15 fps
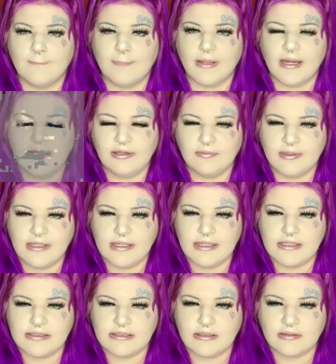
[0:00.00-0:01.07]
But
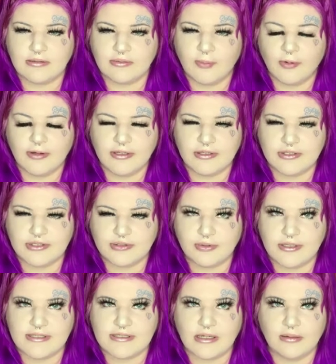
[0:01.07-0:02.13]
anyways, the point of the
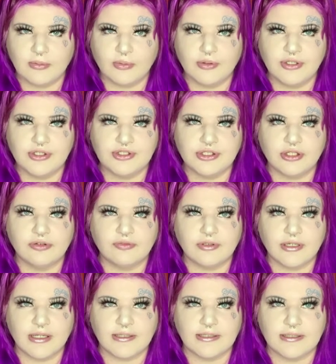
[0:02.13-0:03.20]
story is that I'm going to jail for
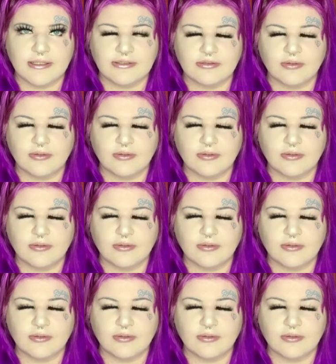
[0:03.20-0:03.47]
90 days.